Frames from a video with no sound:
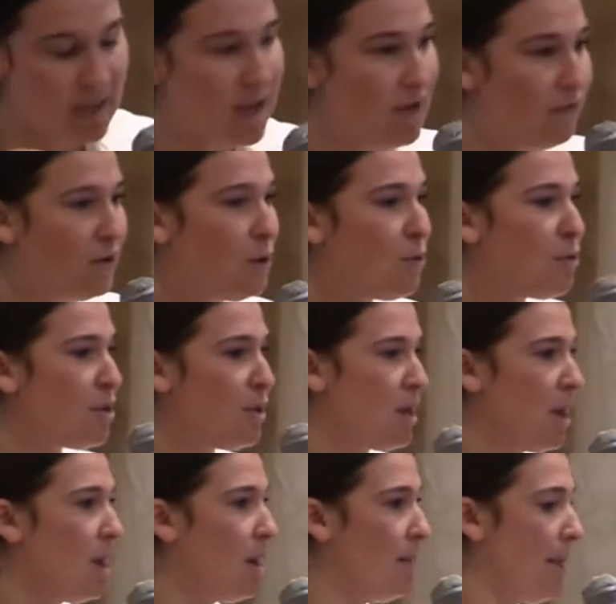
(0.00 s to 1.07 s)
if you
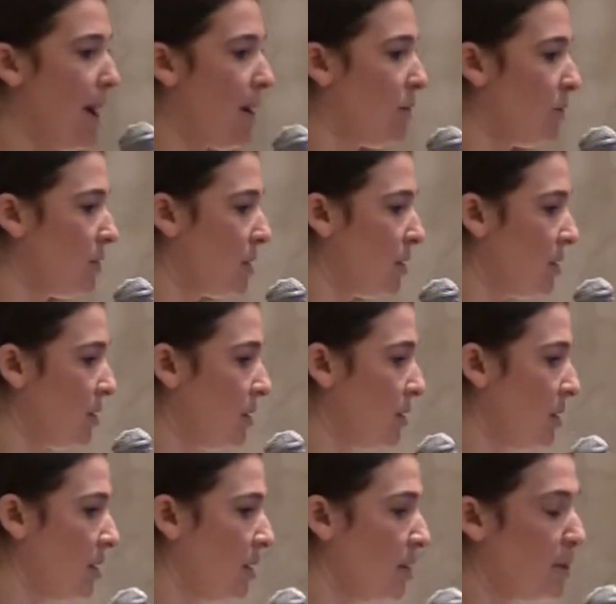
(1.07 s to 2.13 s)
think about
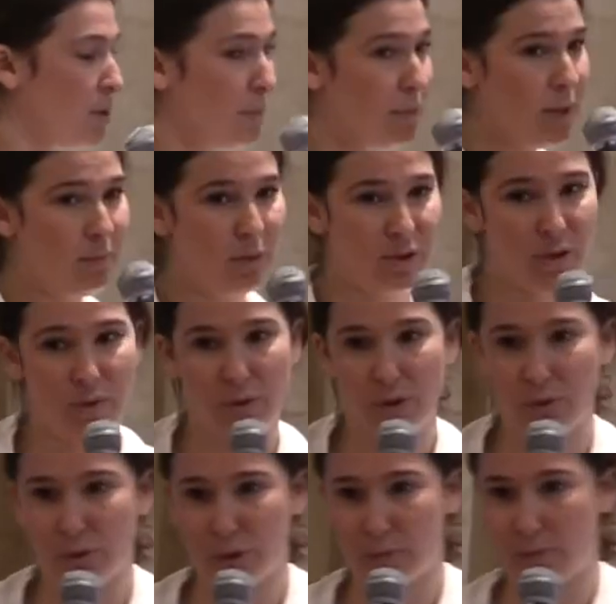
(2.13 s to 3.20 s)
the people that
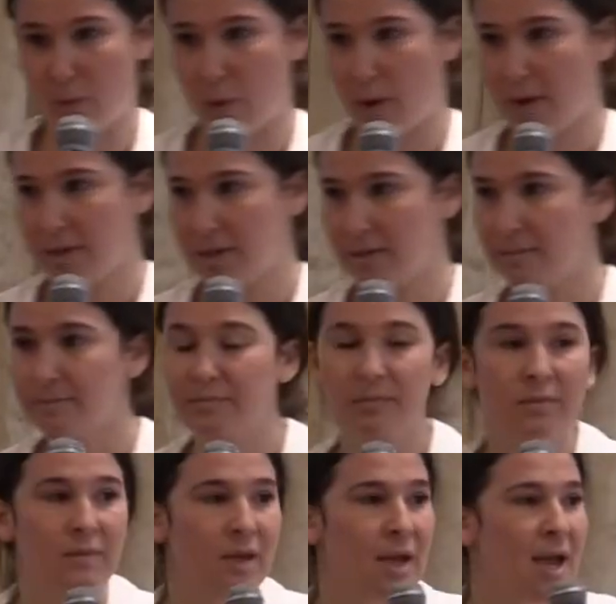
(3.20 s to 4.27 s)
you support
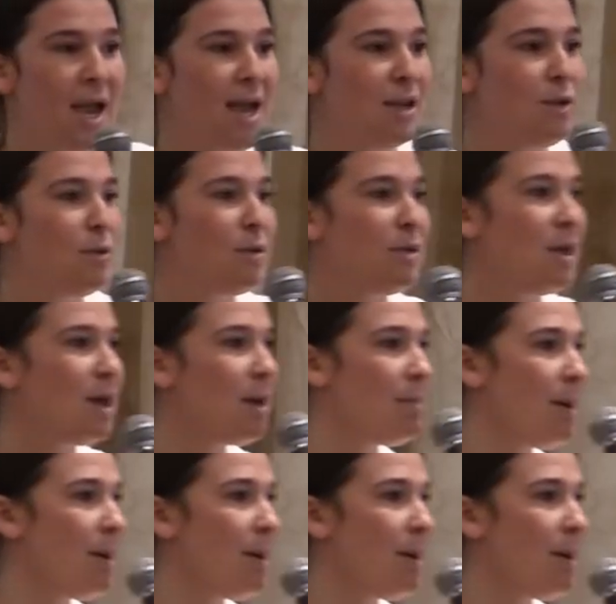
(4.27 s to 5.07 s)
and you think